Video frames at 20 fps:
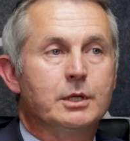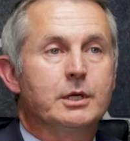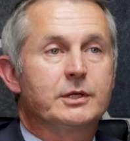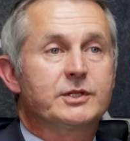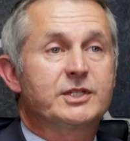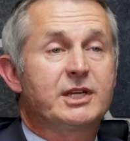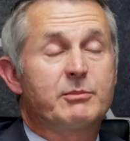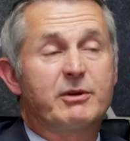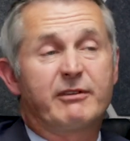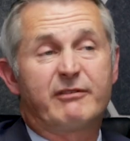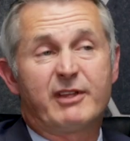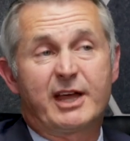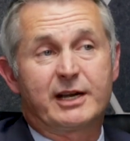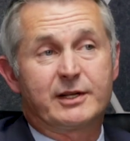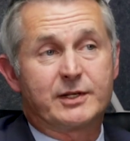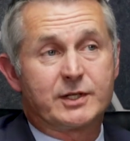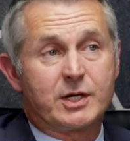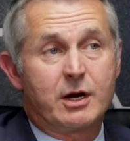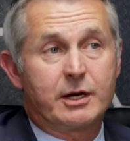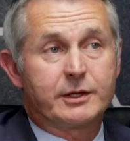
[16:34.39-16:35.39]
Some of that
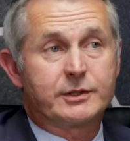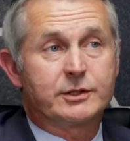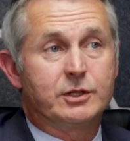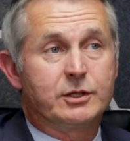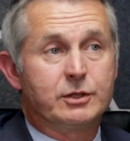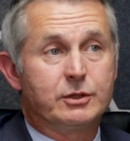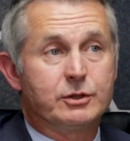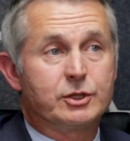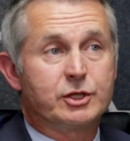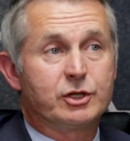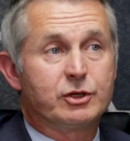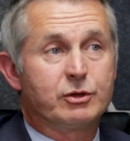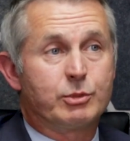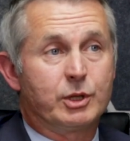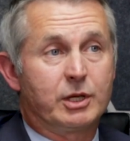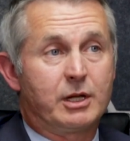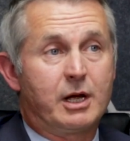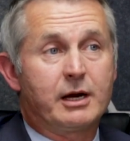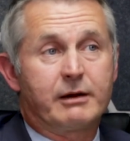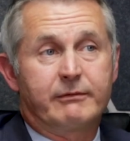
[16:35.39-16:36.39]
is constitutional, but
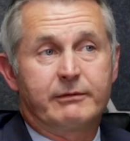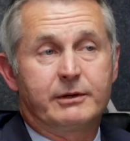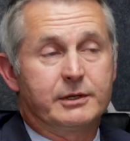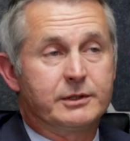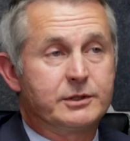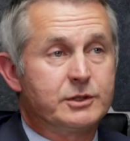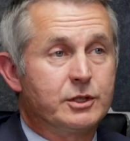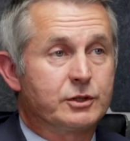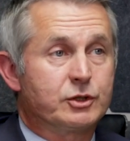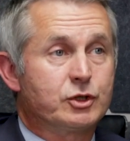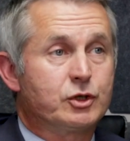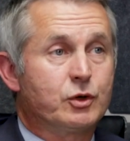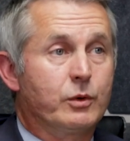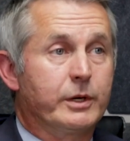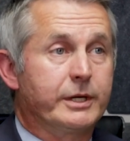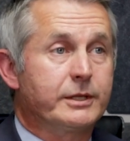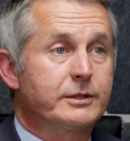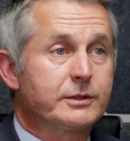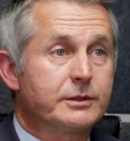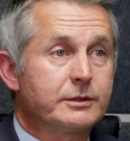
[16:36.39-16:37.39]
a lot of it is just
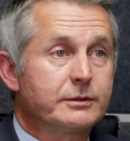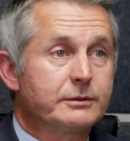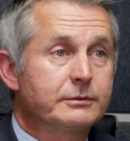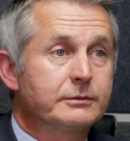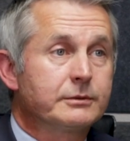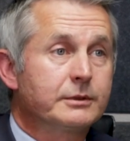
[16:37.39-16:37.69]
choice.